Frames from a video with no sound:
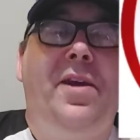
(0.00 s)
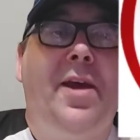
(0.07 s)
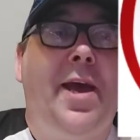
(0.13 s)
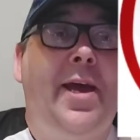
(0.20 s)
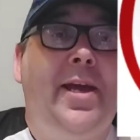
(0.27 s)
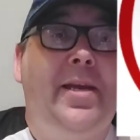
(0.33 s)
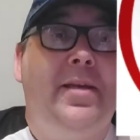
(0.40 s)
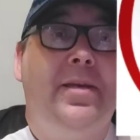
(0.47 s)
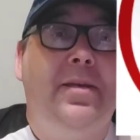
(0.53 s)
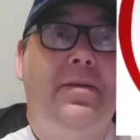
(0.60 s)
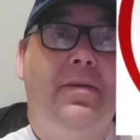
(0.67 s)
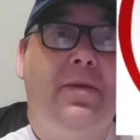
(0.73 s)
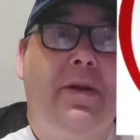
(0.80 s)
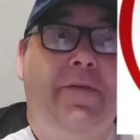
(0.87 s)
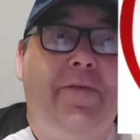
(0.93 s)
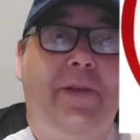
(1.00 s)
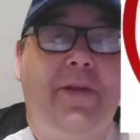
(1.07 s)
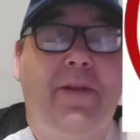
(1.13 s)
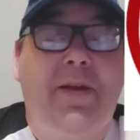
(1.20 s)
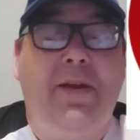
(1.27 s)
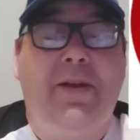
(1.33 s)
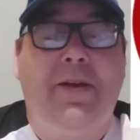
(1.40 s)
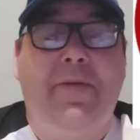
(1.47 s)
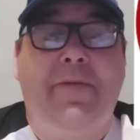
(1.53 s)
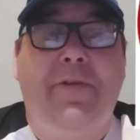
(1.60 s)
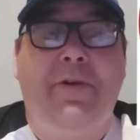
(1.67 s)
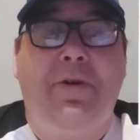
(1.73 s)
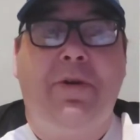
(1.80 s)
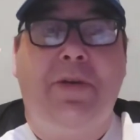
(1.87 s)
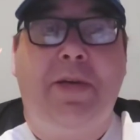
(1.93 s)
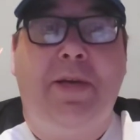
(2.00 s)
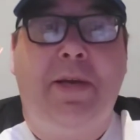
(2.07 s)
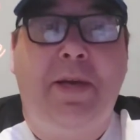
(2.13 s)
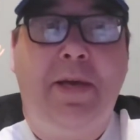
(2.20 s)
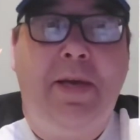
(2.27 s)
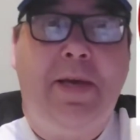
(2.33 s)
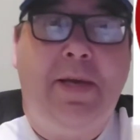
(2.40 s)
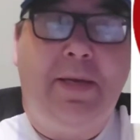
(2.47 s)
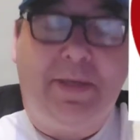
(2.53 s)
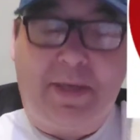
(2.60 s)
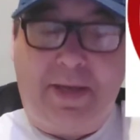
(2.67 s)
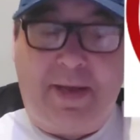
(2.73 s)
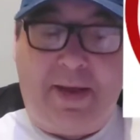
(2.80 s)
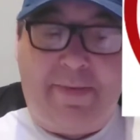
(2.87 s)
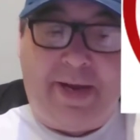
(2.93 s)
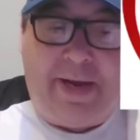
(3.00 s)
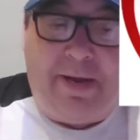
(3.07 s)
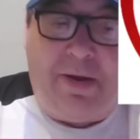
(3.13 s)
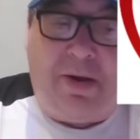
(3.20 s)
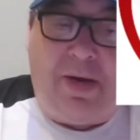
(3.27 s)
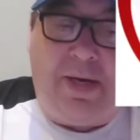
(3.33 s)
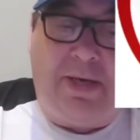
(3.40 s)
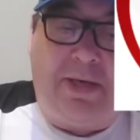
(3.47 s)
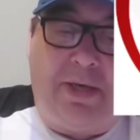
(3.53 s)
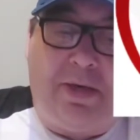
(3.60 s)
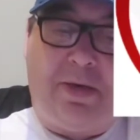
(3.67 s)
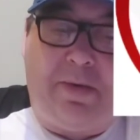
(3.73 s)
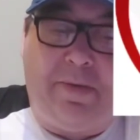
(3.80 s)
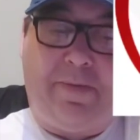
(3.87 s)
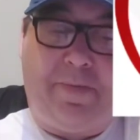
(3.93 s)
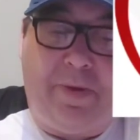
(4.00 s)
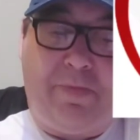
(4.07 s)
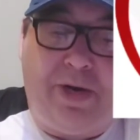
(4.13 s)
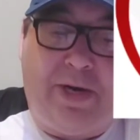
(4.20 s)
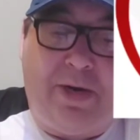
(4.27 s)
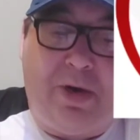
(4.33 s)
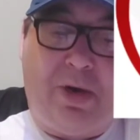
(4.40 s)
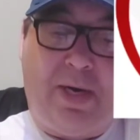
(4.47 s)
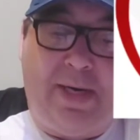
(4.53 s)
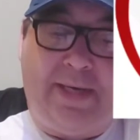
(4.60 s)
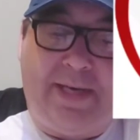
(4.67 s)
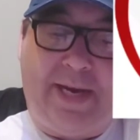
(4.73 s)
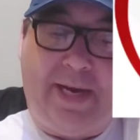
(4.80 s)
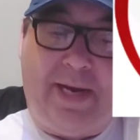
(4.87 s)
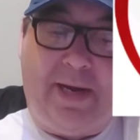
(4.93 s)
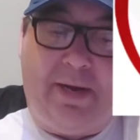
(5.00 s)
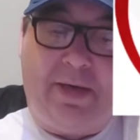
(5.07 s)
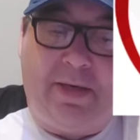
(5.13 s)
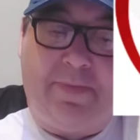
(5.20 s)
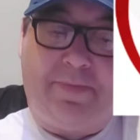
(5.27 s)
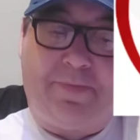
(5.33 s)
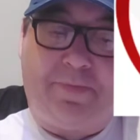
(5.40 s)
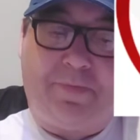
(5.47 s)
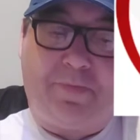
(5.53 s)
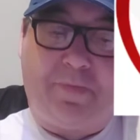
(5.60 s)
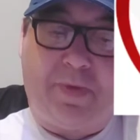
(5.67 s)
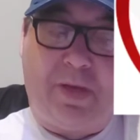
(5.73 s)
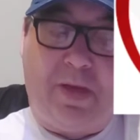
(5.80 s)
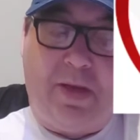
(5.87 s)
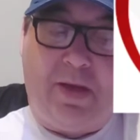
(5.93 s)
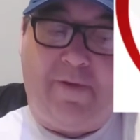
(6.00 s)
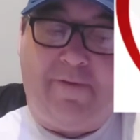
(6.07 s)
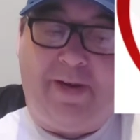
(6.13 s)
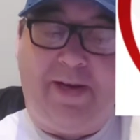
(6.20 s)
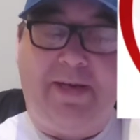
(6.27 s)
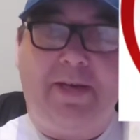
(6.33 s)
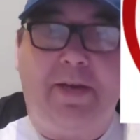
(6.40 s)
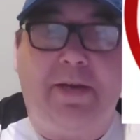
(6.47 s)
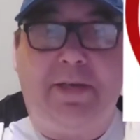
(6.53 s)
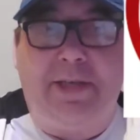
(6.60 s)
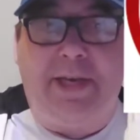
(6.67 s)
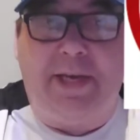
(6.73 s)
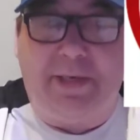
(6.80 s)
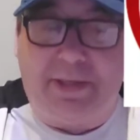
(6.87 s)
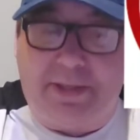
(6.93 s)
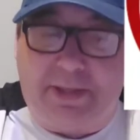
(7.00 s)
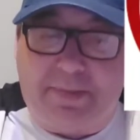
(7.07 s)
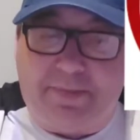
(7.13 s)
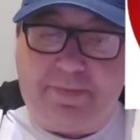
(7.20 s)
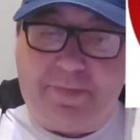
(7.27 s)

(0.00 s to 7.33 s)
an 8. I think I forgot to say that about Collins. So, Brad Collins, 8. Vita 6.